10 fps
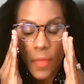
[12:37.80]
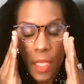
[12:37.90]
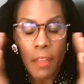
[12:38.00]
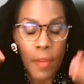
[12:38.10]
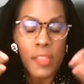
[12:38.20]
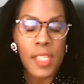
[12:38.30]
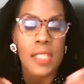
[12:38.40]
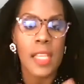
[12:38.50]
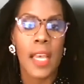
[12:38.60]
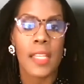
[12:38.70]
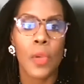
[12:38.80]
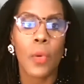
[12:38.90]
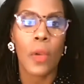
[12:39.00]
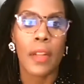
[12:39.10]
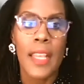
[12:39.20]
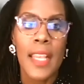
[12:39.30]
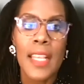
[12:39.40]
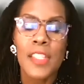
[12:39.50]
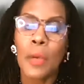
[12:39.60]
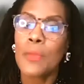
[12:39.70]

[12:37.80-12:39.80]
of our state's highest court. So